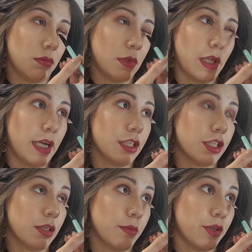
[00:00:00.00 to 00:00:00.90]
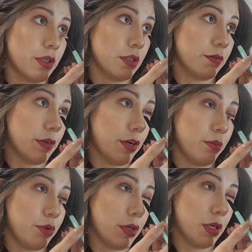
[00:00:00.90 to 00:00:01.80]
That shimmer is very
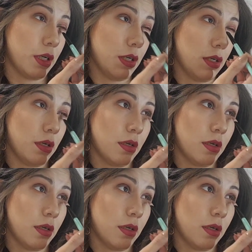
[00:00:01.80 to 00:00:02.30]
pretty.